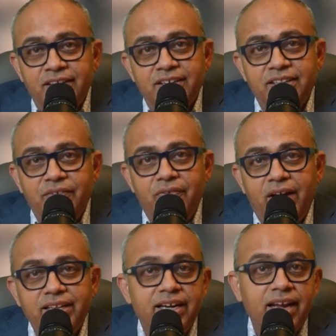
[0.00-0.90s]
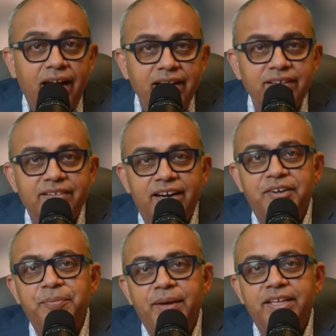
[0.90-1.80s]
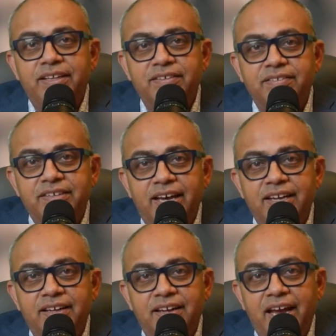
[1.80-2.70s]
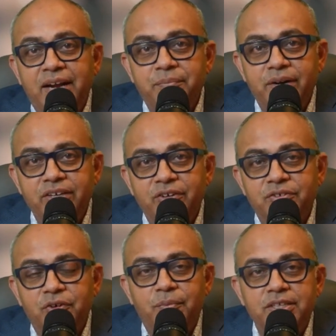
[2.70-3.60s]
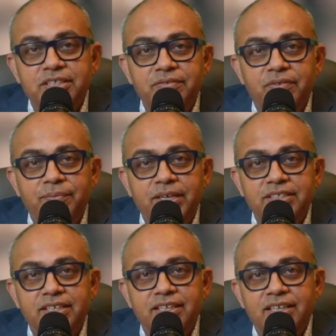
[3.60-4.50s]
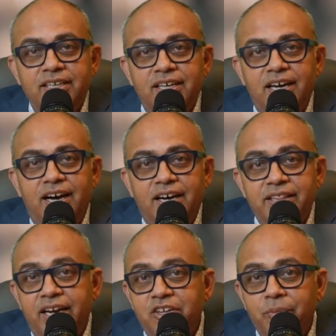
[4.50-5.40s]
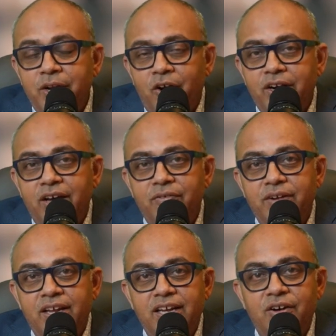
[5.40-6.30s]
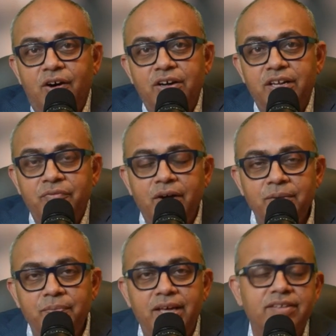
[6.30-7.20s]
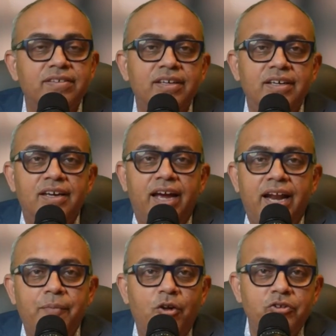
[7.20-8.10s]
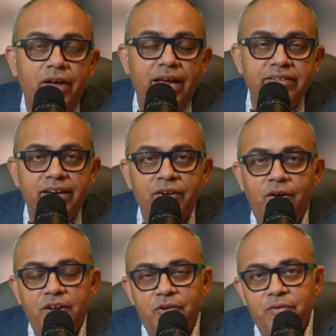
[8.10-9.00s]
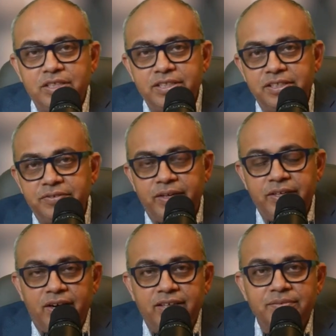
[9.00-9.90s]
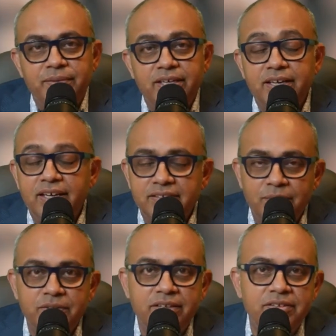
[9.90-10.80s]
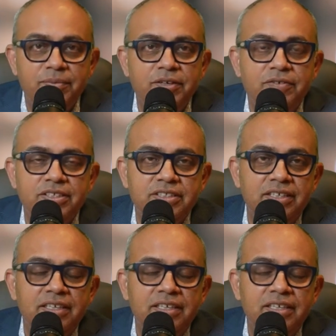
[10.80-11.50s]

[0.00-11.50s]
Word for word: The fact that I decided to make this channel and bring you so much information that you may not have really got in one place. And I'm also answering all your questions when you ask me some sensible question.